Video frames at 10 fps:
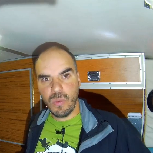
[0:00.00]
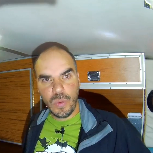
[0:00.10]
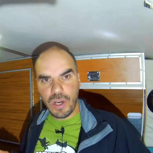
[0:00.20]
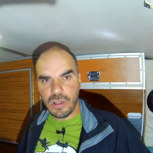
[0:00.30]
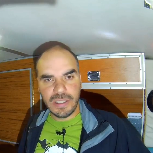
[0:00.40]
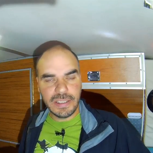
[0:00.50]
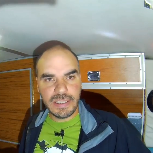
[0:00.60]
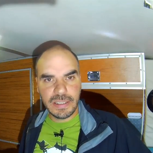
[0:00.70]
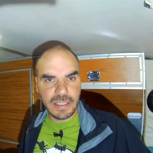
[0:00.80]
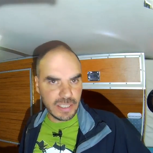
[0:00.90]
With all
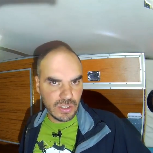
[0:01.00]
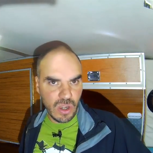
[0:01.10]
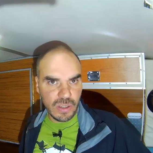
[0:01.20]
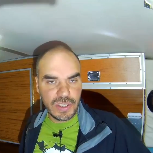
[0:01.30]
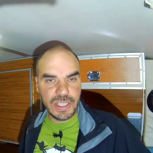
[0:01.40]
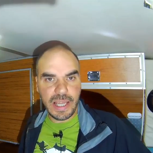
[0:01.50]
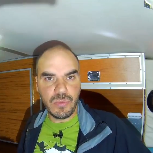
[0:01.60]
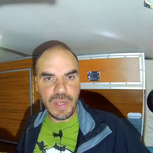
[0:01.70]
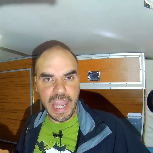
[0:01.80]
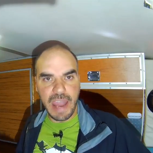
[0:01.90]
the technology
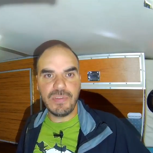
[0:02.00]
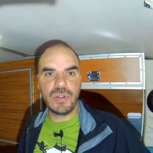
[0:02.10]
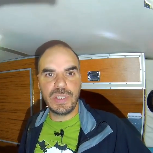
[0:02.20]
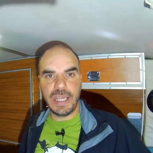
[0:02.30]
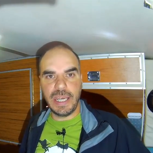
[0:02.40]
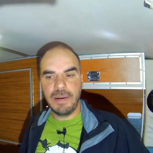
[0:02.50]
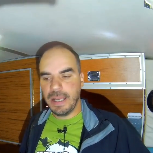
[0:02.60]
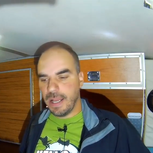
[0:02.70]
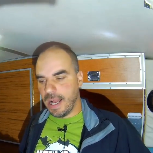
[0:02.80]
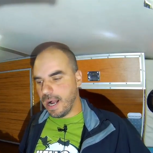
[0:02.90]
that we have today,
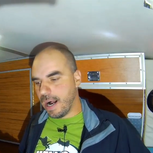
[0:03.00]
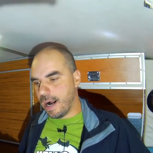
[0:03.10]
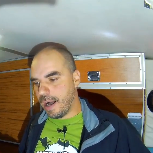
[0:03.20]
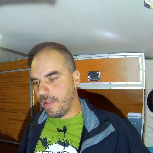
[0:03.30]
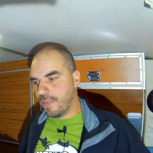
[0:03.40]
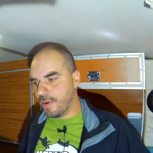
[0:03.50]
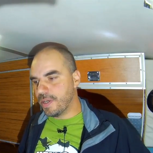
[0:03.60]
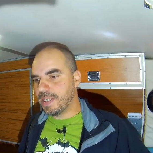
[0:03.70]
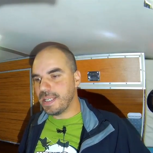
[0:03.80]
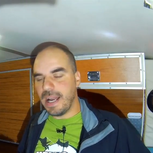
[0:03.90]

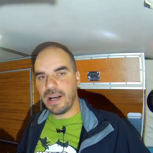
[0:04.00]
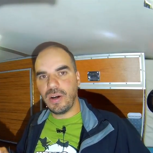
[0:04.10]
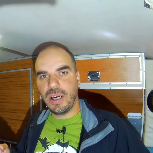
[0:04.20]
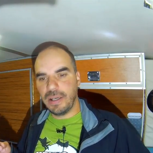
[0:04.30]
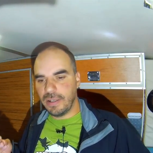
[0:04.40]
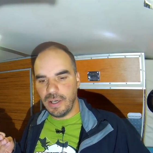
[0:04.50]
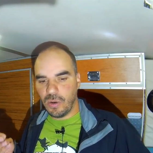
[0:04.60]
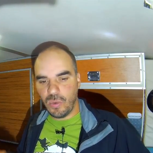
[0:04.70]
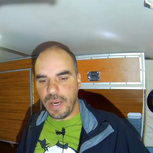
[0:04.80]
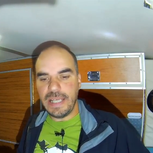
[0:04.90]
there's
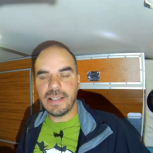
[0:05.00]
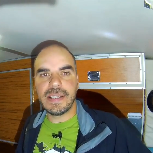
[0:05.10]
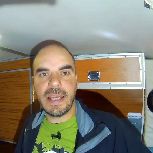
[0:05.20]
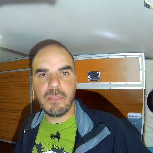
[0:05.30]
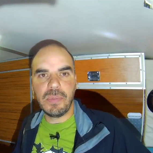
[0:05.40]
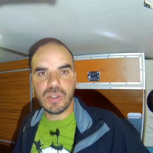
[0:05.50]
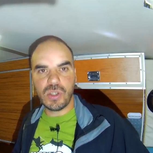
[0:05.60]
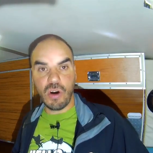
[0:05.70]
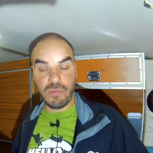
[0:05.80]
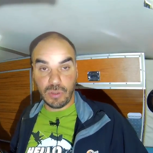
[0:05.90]
great
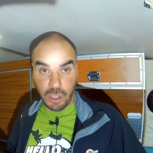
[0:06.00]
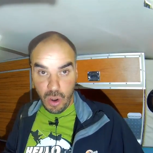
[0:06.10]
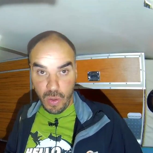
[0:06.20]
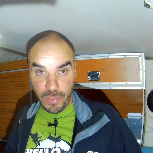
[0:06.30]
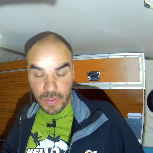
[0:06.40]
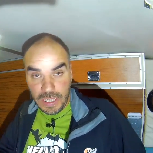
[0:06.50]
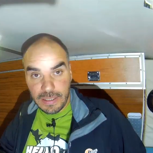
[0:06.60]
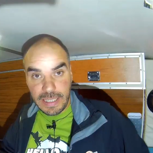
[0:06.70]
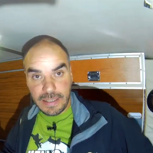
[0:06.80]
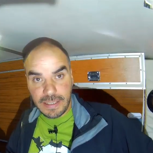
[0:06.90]
examples of clothes
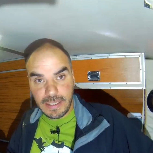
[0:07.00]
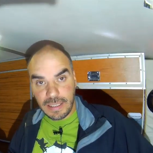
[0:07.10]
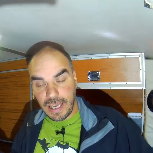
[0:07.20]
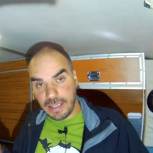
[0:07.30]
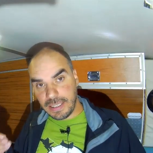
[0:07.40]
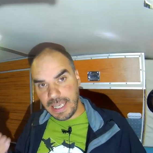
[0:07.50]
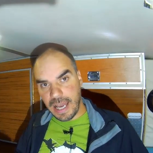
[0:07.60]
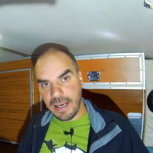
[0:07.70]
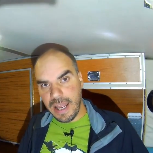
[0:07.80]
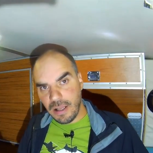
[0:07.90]
that
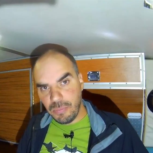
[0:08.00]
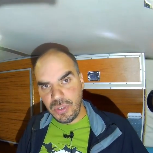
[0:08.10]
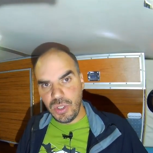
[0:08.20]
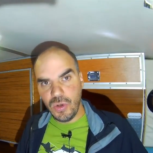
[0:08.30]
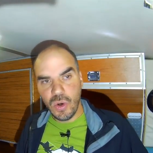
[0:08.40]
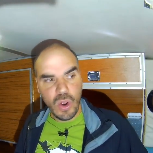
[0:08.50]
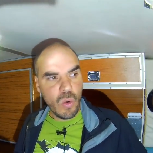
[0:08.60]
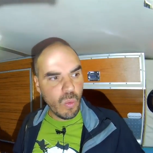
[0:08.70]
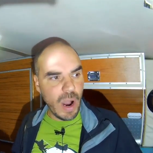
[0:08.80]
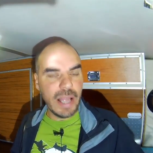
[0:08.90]
can help you
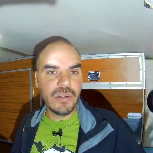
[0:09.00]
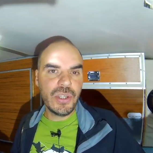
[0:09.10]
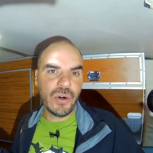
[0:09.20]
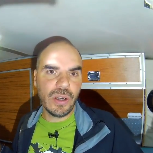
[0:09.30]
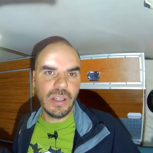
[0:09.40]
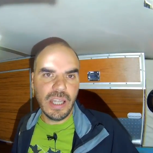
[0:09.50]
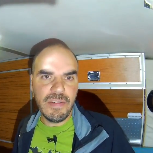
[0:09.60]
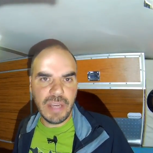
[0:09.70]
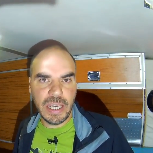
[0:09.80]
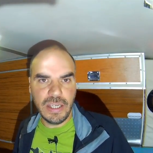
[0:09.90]
while you're
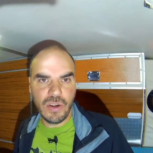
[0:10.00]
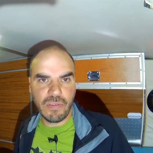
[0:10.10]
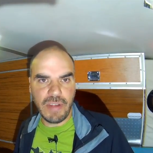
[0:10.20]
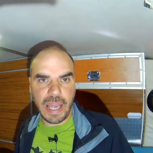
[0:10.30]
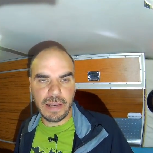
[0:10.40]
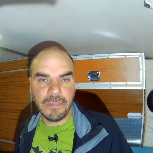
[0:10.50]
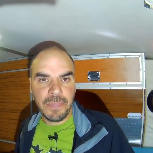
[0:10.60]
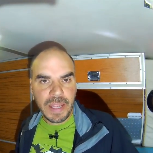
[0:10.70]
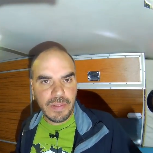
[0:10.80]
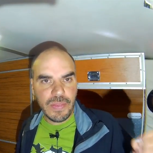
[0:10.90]
living in your van.
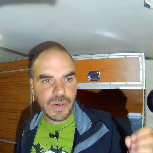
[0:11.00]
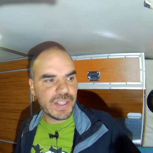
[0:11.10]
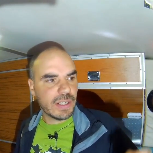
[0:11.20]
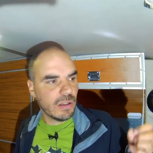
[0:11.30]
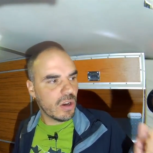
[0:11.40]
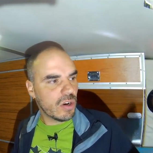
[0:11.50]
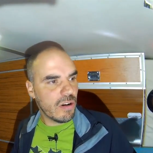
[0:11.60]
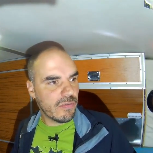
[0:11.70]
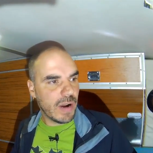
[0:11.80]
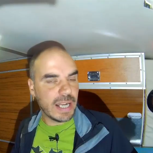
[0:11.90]
There's a lot
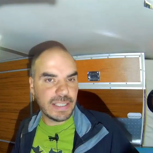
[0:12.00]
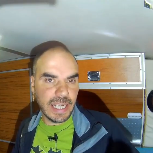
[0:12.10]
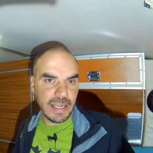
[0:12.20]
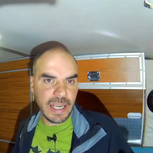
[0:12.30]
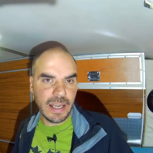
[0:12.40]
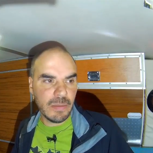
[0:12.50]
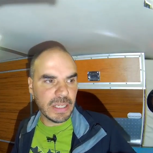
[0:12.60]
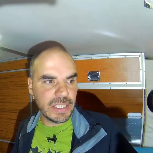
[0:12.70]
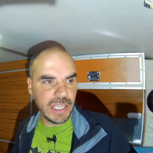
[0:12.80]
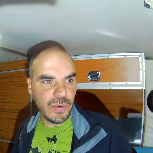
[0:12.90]
of technical
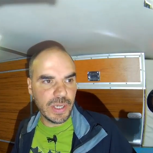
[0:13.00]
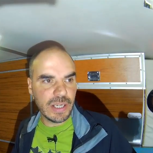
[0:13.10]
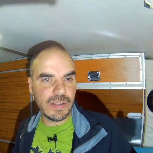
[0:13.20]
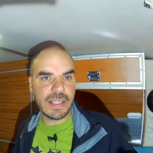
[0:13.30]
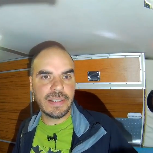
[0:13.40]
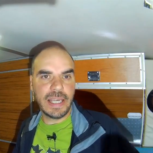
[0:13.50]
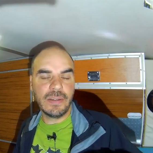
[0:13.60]
materials,